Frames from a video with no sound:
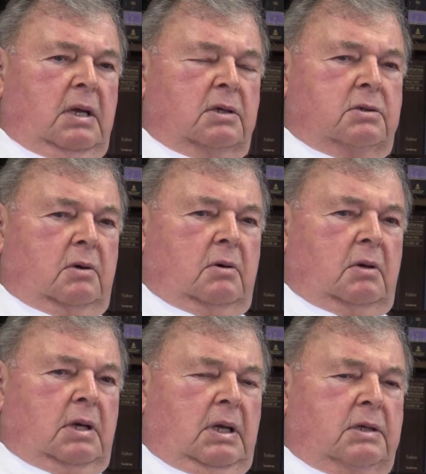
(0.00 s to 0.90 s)
So
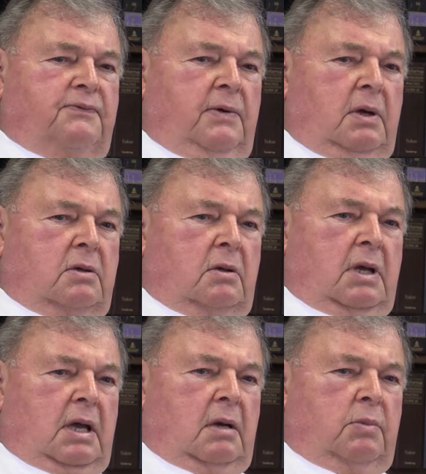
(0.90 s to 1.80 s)
each vehicle
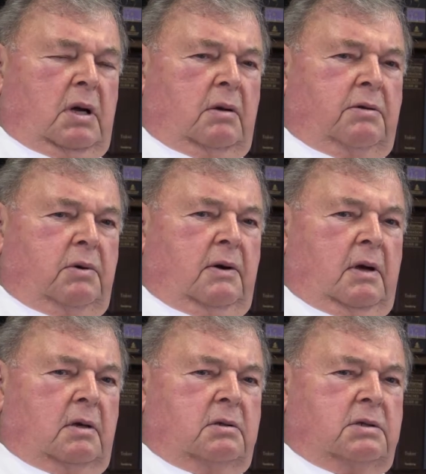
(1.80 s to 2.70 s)
had about three,
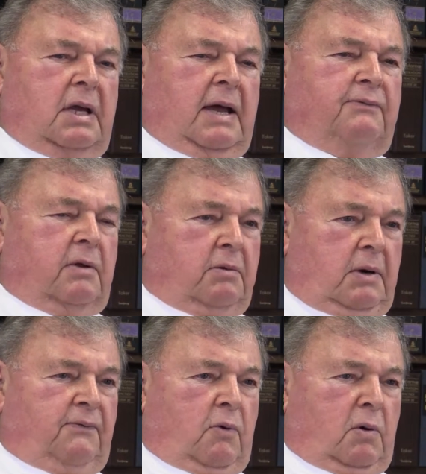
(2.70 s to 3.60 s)
a staff of three
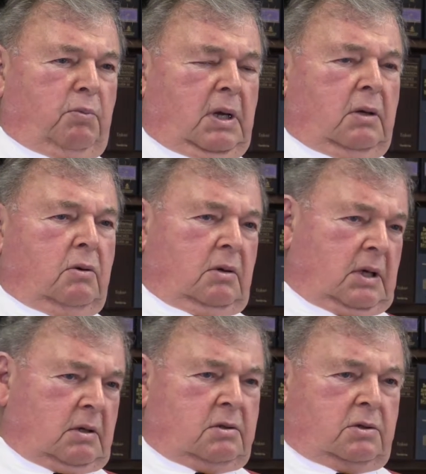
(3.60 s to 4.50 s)
or four men who
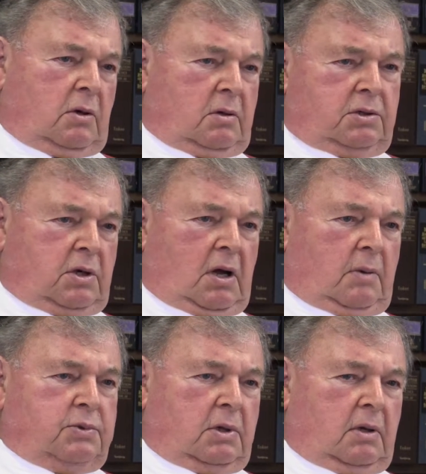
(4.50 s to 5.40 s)
did certain
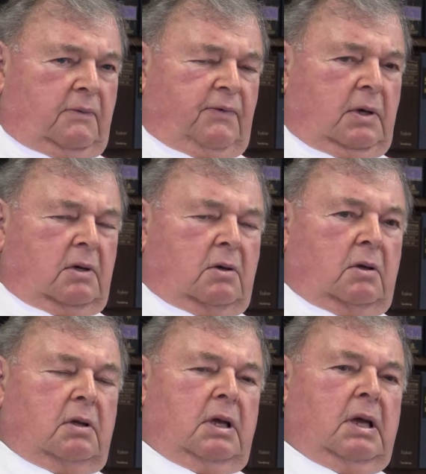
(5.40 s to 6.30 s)
jobs on the vehicle.